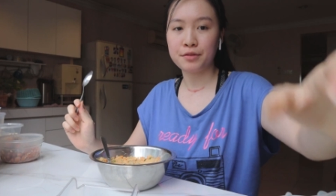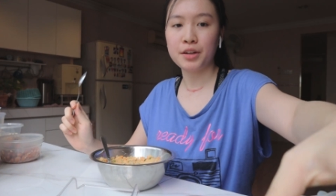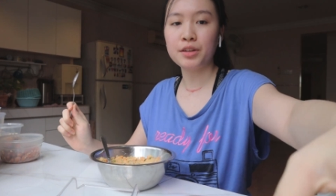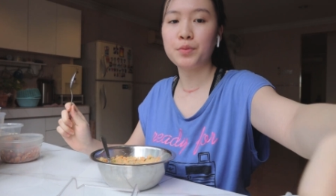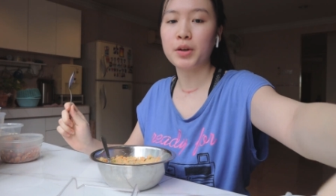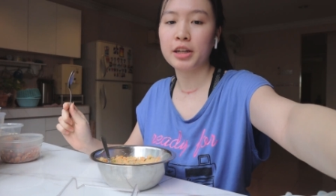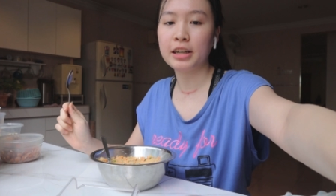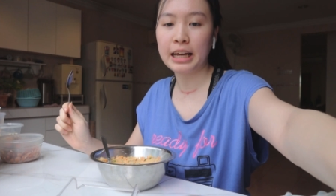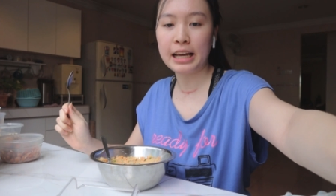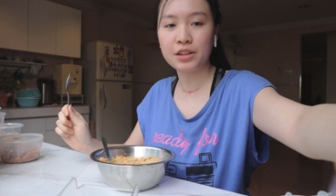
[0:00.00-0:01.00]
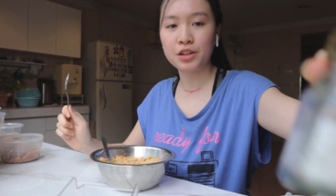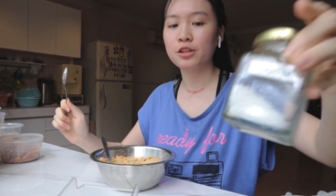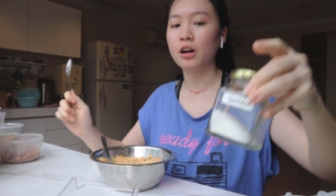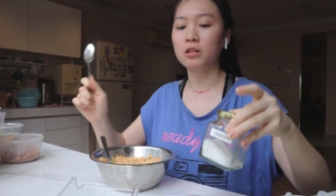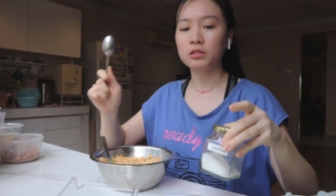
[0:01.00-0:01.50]
First, we're gonna add
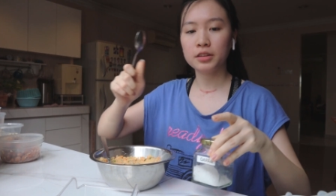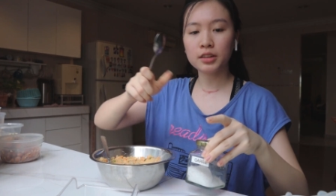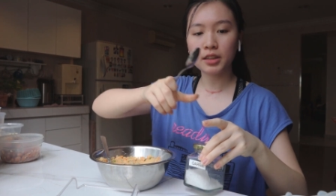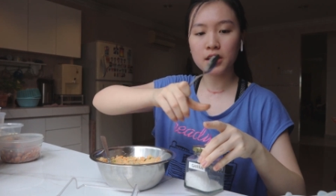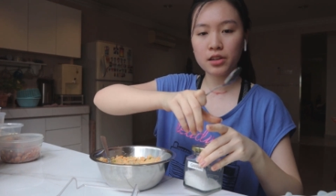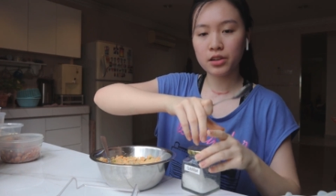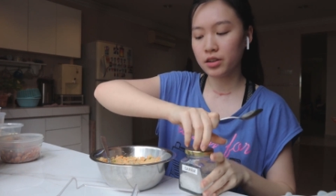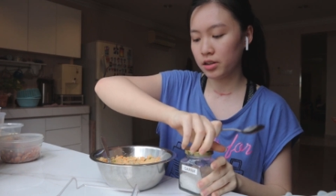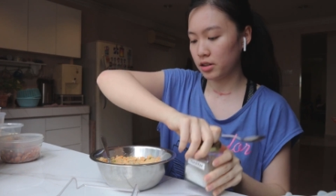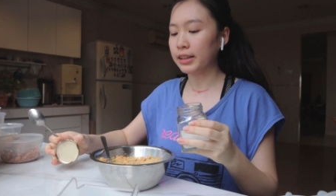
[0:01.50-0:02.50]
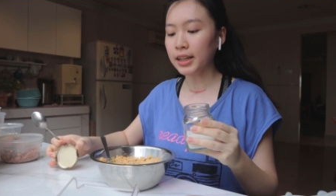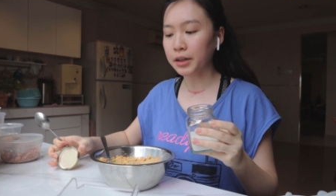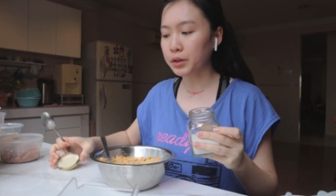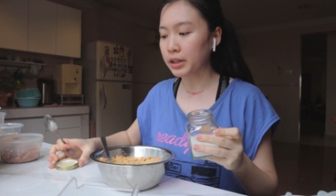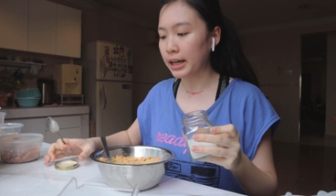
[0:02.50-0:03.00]
salt. I think
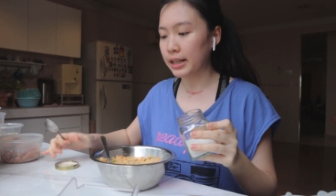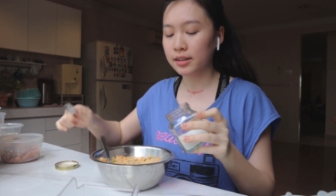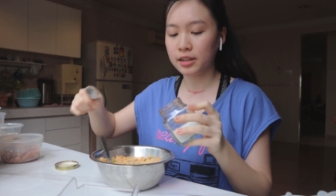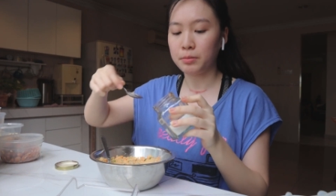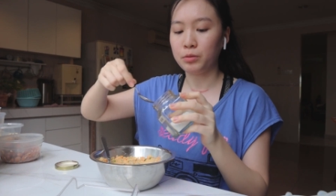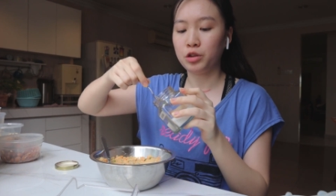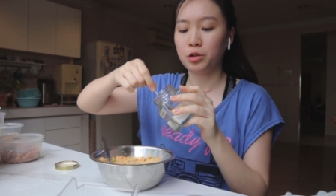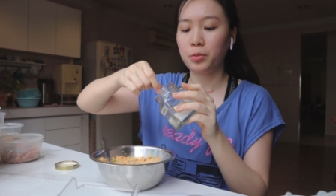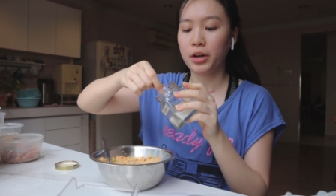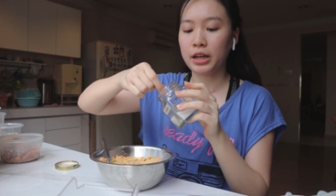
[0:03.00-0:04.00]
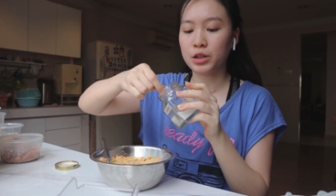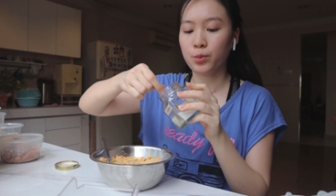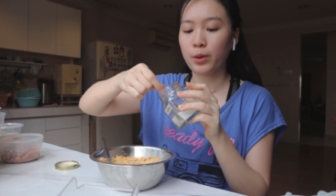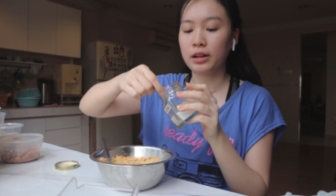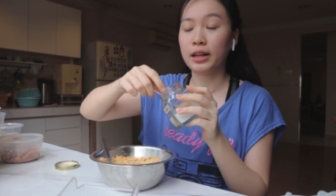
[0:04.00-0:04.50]
I want to add some turmeric
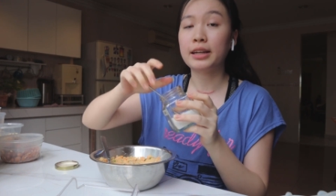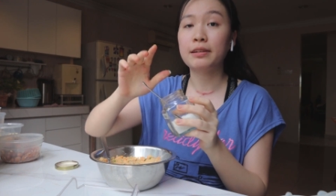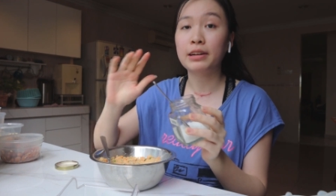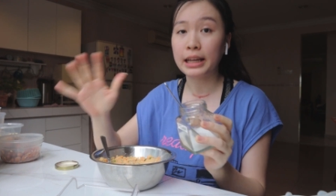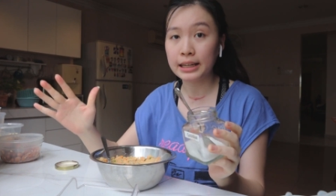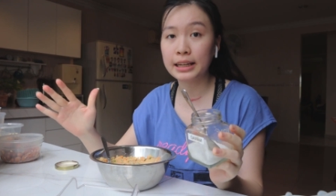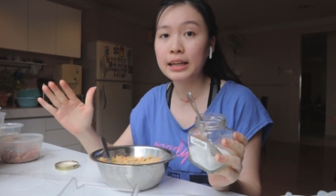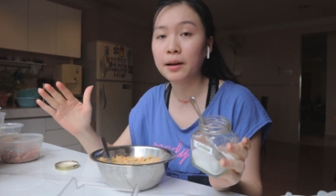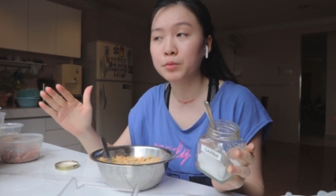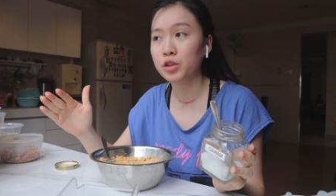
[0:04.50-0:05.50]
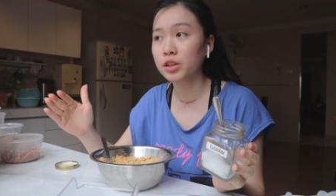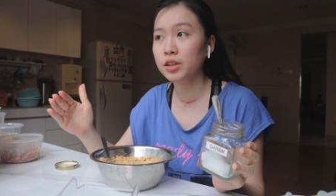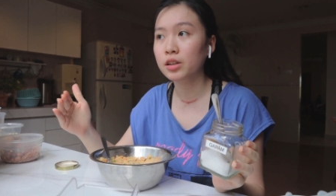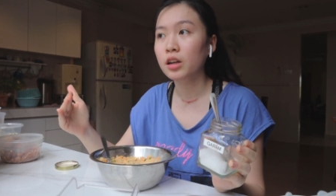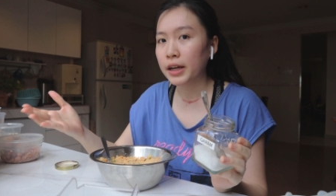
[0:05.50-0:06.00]
as well. Like lately I'm
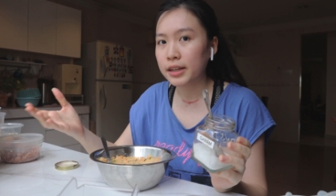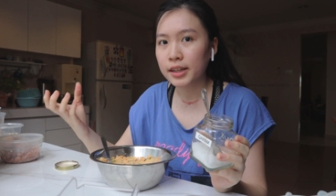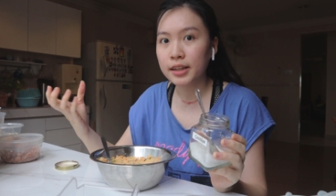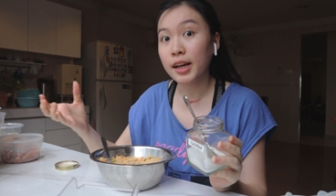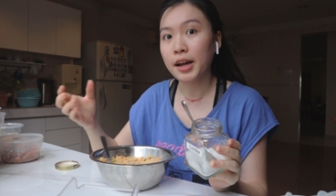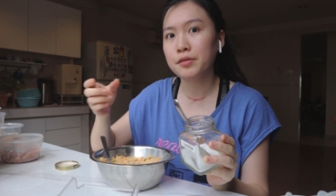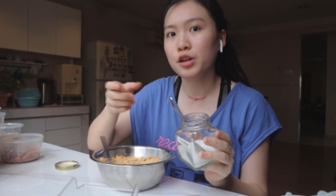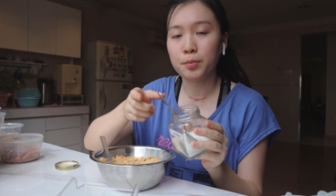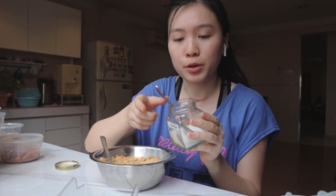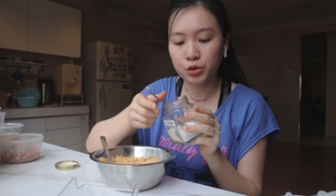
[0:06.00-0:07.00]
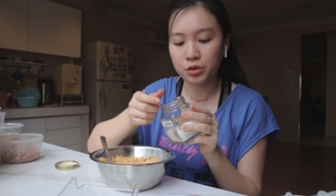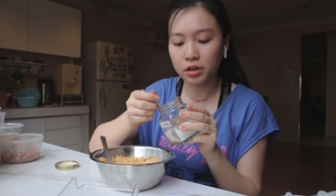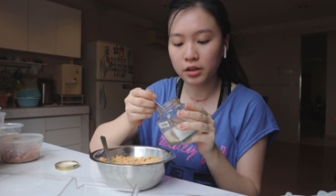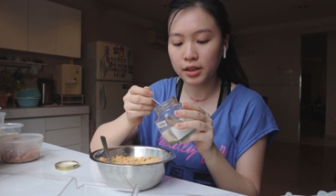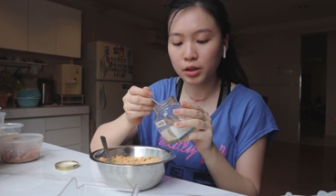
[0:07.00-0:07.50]
just finding every
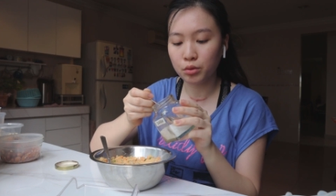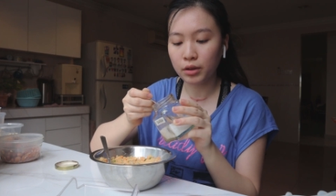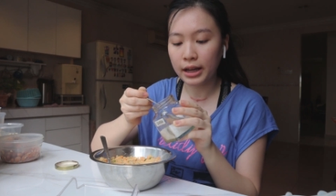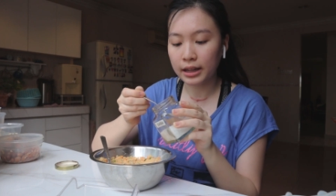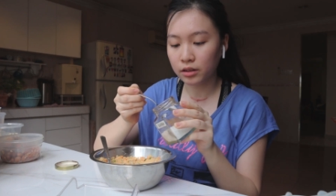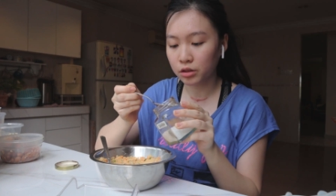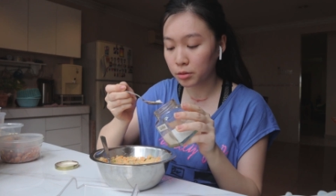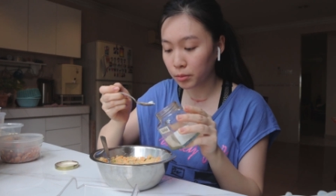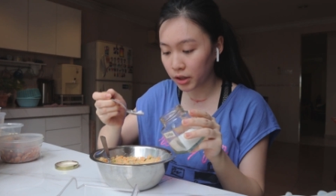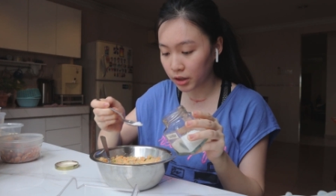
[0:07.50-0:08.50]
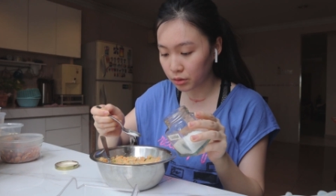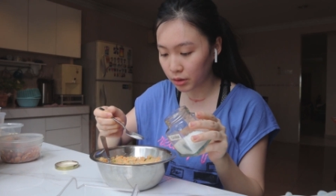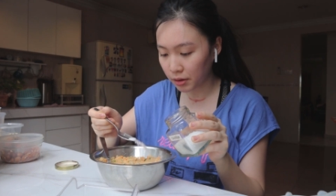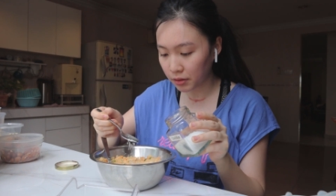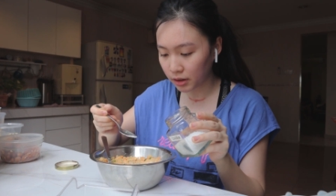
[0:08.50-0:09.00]
opportunity to add turmeric
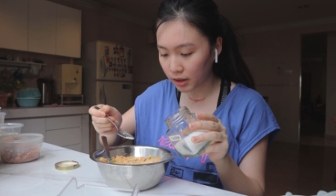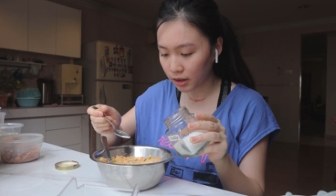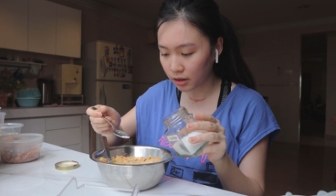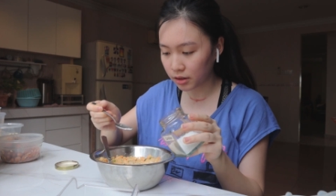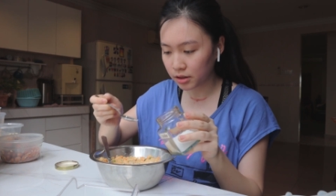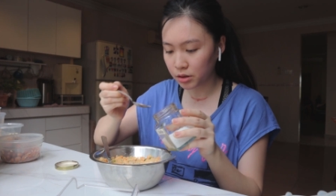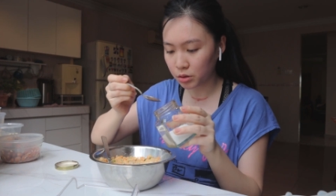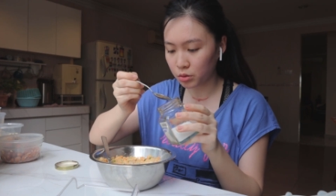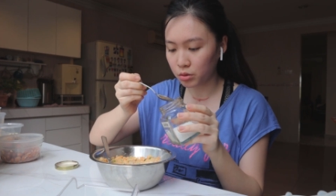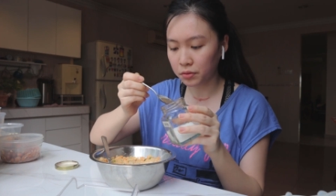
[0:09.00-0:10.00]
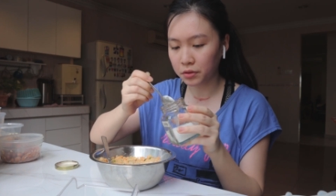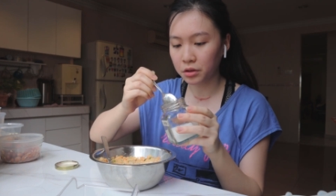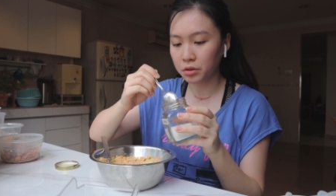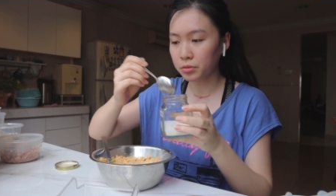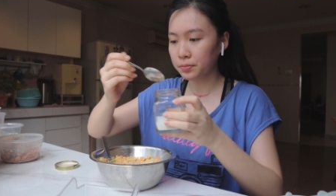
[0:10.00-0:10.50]
into everything because it's so good for
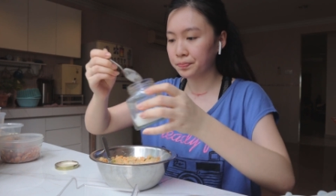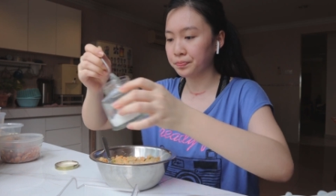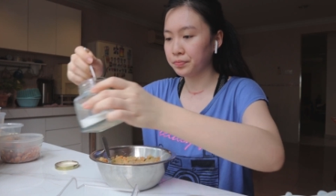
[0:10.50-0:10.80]
you.